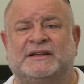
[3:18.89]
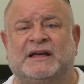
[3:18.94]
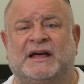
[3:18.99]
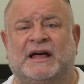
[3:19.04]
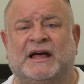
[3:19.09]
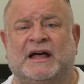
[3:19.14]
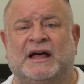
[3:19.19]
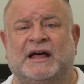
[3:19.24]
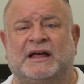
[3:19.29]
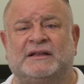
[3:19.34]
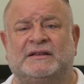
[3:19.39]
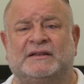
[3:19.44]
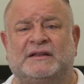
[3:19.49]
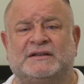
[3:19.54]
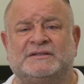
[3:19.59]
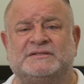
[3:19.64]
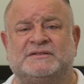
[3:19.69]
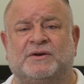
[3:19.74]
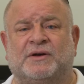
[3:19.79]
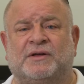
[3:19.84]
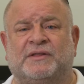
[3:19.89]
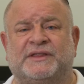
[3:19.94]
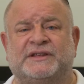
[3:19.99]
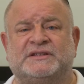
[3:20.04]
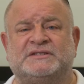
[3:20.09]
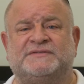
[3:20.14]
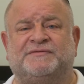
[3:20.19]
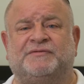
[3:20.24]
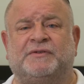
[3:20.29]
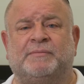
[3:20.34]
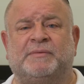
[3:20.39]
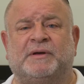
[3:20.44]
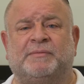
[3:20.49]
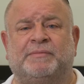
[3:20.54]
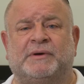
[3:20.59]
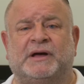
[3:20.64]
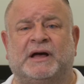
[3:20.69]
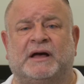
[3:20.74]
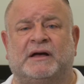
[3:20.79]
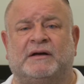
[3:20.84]
God does all this from
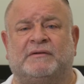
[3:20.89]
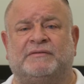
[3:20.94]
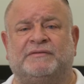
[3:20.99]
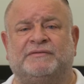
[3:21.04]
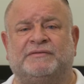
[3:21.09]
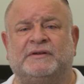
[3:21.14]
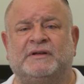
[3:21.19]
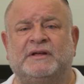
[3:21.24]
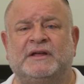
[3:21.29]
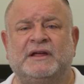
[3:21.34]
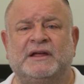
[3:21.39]
above.